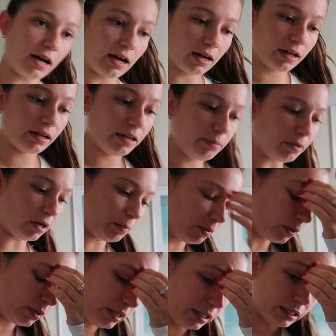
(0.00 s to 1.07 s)
I am
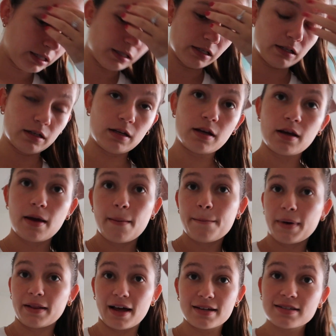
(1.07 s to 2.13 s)
uploading
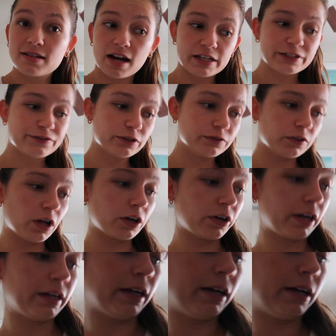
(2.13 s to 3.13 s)
my last Nashville vlog right